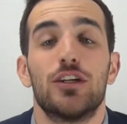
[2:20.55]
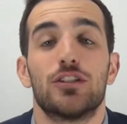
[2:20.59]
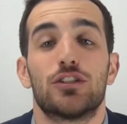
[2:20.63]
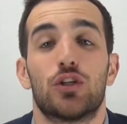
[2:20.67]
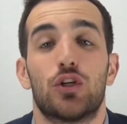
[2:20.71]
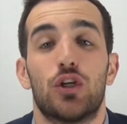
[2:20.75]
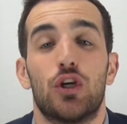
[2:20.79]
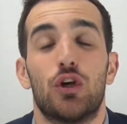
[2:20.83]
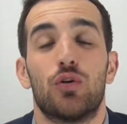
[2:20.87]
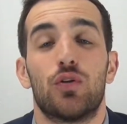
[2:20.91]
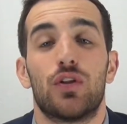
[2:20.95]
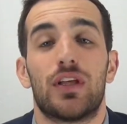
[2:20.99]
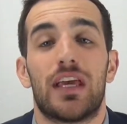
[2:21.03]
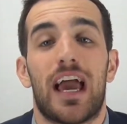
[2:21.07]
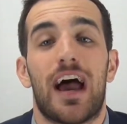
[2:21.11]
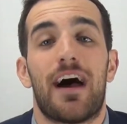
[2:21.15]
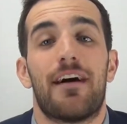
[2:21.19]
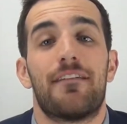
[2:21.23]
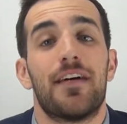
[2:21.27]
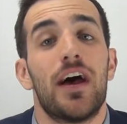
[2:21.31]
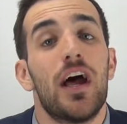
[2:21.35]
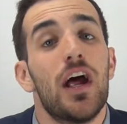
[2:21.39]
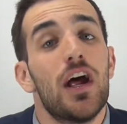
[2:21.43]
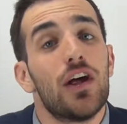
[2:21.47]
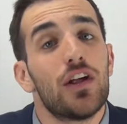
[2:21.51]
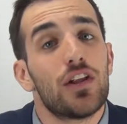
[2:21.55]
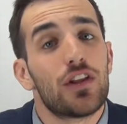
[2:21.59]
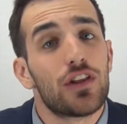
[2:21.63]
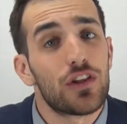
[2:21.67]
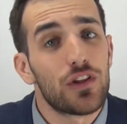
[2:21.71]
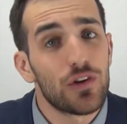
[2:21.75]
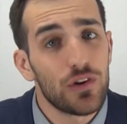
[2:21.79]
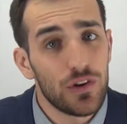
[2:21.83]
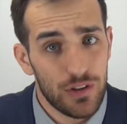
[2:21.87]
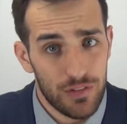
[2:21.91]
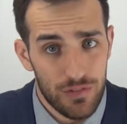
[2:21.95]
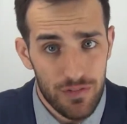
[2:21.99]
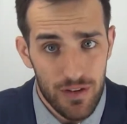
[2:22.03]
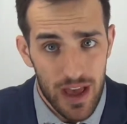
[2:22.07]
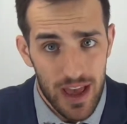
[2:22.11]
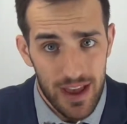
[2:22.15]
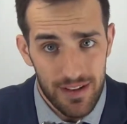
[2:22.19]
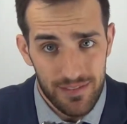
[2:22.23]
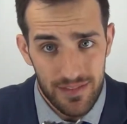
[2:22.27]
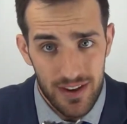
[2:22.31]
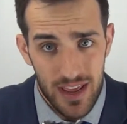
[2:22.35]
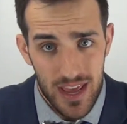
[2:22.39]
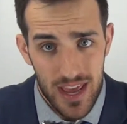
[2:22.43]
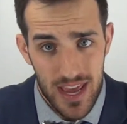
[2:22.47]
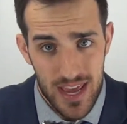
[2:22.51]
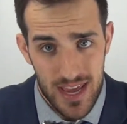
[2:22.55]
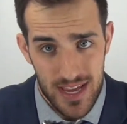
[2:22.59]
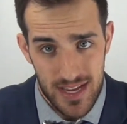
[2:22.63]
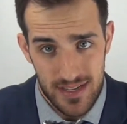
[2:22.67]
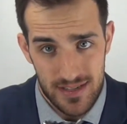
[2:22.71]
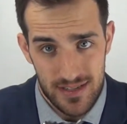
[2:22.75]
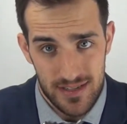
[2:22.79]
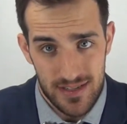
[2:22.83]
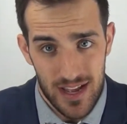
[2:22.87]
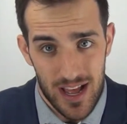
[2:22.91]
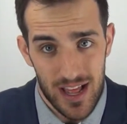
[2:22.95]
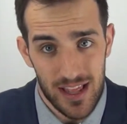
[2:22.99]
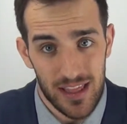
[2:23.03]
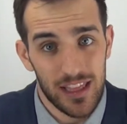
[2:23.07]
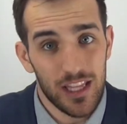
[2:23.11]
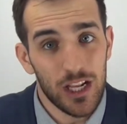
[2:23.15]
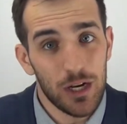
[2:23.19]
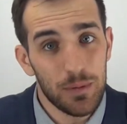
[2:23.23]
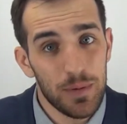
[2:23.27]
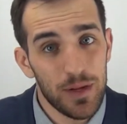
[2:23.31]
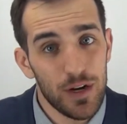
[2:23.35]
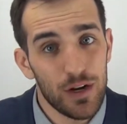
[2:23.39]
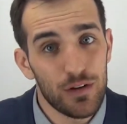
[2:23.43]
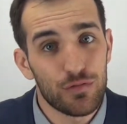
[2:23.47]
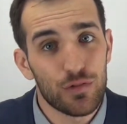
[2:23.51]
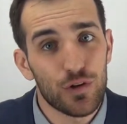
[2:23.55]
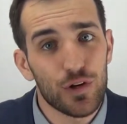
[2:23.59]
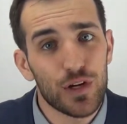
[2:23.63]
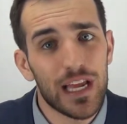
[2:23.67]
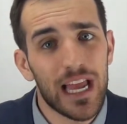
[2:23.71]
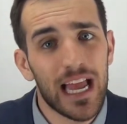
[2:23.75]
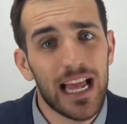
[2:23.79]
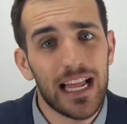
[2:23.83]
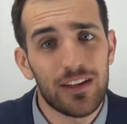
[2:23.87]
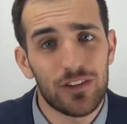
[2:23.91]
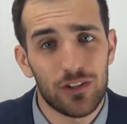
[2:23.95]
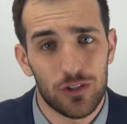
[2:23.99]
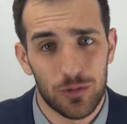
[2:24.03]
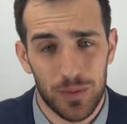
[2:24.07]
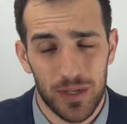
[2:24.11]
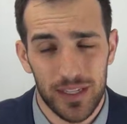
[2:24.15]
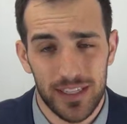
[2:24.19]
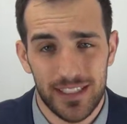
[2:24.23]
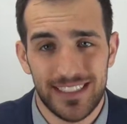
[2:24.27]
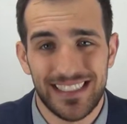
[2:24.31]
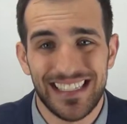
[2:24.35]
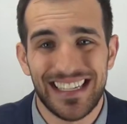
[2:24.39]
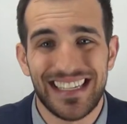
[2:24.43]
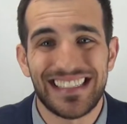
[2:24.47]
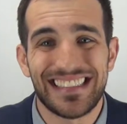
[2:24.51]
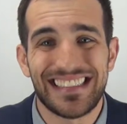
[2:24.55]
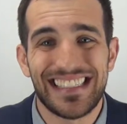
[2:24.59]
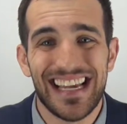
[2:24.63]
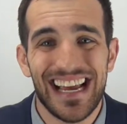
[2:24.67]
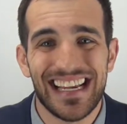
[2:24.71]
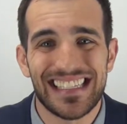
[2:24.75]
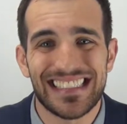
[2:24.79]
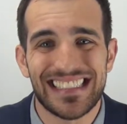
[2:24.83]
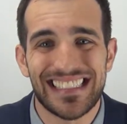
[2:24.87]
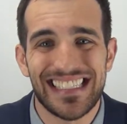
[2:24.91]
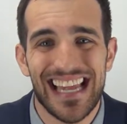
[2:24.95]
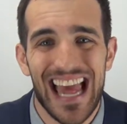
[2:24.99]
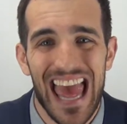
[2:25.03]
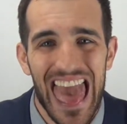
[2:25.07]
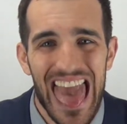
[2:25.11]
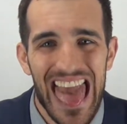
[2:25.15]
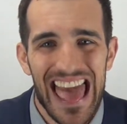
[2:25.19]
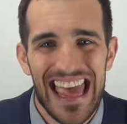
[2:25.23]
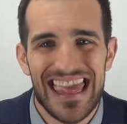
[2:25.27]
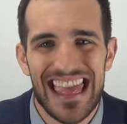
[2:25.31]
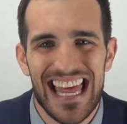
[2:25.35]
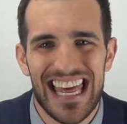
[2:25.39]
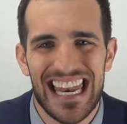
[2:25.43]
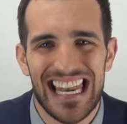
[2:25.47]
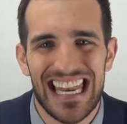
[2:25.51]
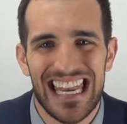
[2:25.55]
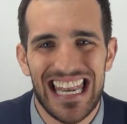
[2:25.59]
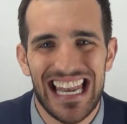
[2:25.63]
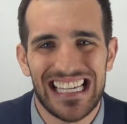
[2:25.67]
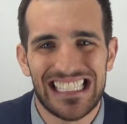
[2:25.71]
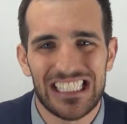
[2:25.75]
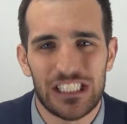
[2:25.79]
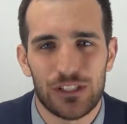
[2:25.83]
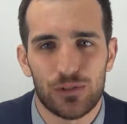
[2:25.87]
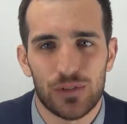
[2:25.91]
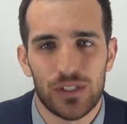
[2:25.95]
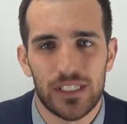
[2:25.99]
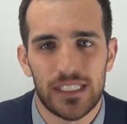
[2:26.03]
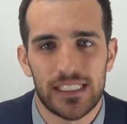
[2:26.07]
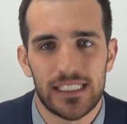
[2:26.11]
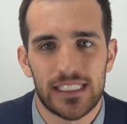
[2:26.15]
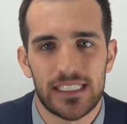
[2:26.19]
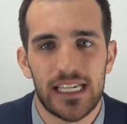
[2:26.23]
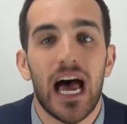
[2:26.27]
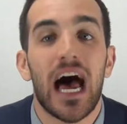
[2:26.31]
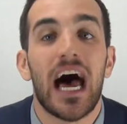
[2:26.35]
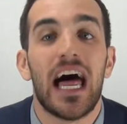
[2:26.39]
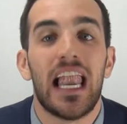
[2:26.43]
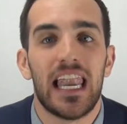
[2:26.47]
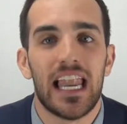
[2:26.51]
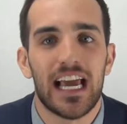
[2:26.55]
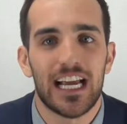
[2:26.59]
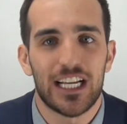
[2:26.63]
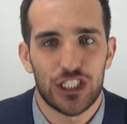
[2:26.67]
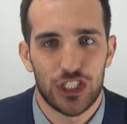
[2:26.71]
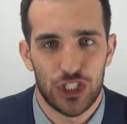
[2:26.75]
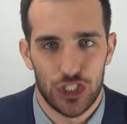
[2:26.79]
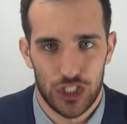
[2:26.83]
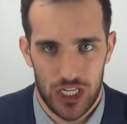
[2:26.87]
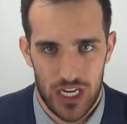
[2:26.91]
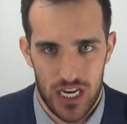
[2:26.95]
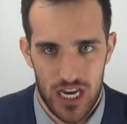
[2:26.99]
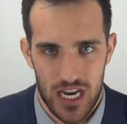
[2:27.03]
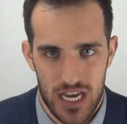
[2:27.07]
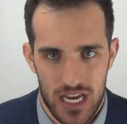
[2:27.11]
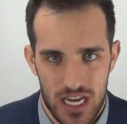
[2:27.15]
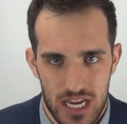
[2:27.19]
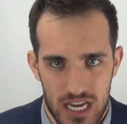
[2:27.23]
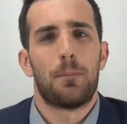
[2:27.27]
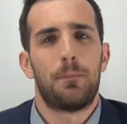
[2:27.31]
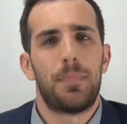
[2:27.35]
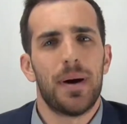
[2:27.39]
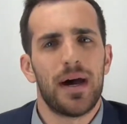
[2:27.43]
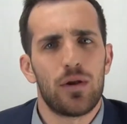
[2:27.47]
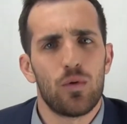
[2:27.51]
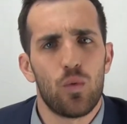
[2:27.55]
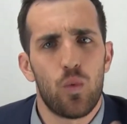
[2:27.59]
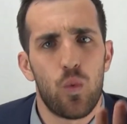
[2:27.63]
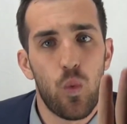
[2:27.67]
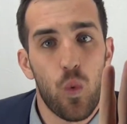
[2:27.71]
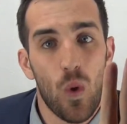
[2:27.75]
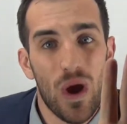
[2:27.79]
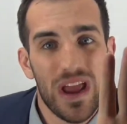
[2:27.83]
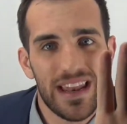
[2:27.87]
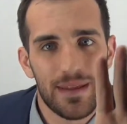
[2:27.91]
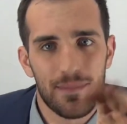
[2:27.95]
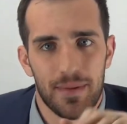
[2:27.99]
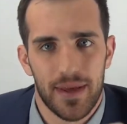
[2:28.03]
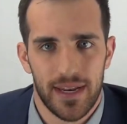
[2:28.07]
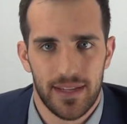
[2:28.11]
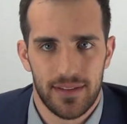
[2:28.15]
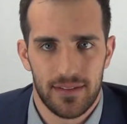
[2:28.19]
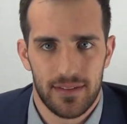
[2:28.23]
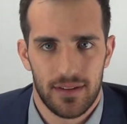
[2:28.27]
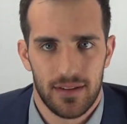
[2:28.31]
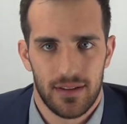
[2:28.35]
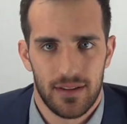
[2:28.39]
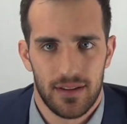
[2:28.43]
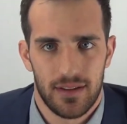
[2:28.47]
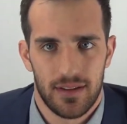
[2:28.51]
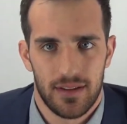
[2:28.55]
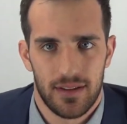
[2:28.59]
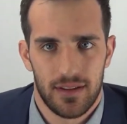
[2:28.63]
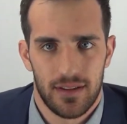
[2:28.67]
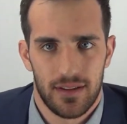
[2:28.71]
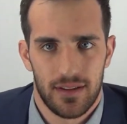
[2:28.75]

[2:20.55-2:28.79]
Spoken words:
So you only have 35 days, a little bit over a calendar month, to contest that illustrious election. But wait a minute.